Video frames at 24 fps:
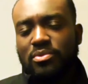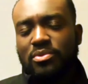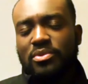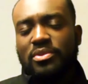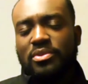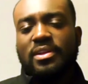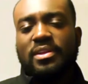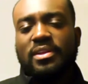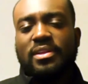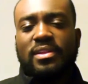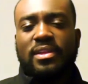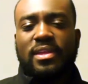You
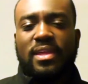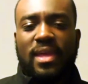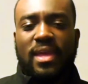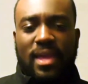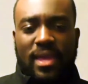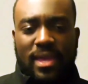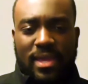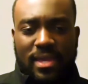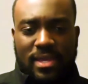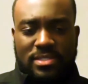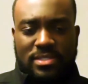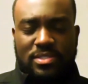needed to get
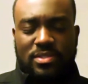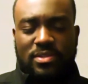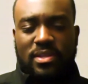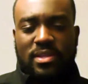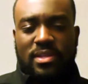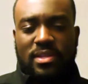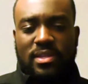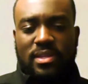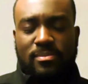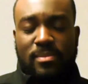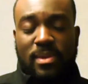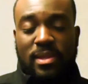A's. You
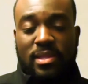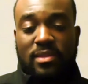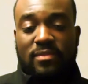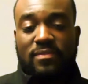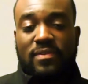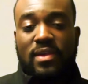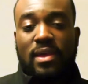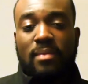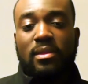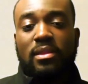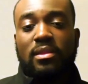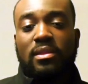needed to make the
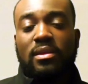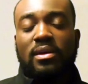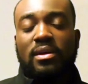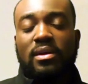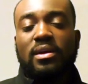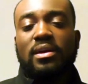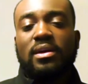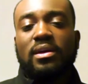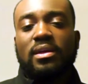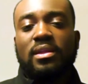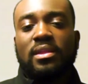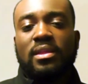family look
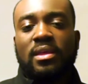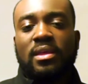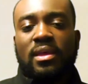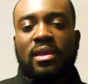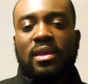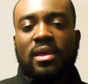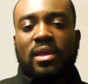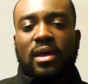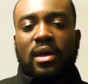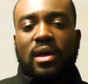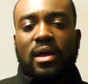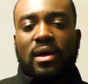good,
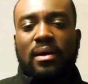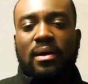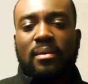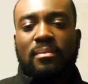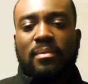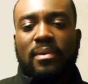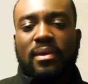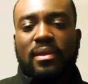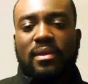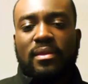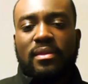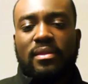and
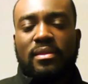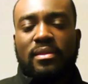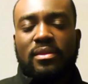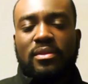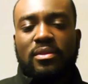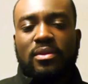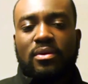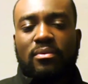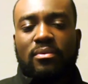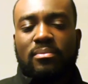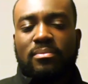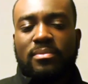
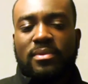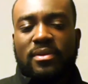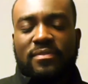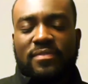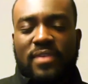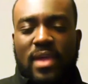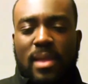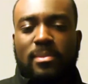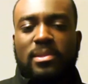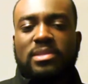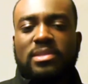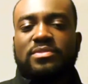the
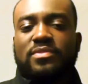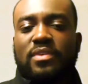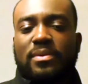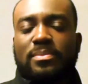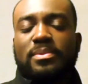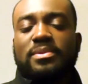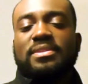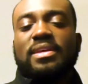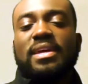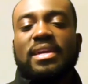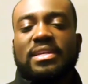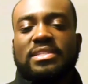family's
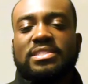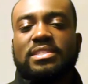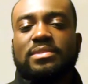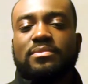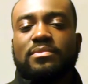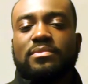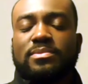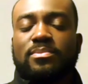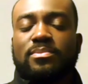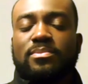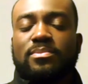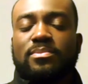reputation
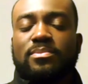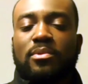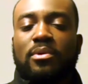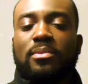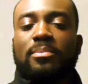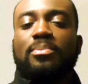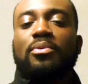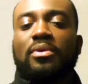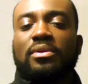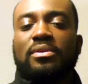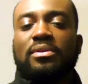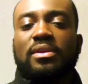was more
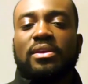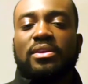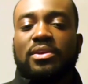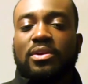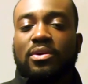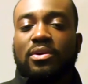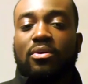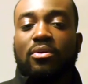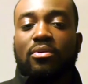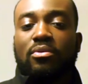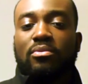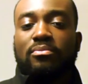important than your
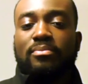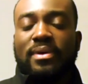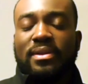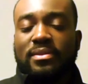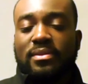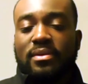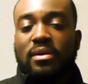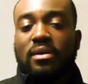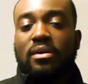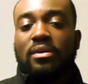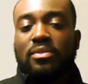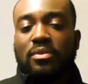own mental
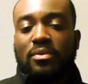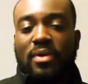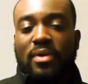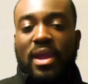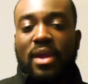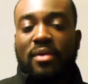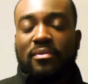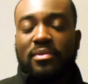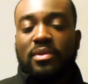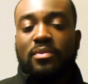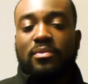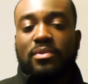health or how
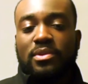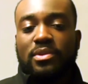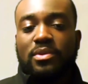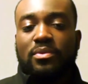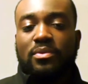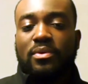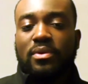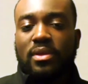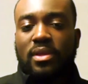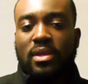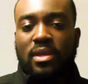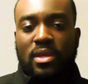you were
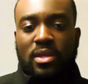doing.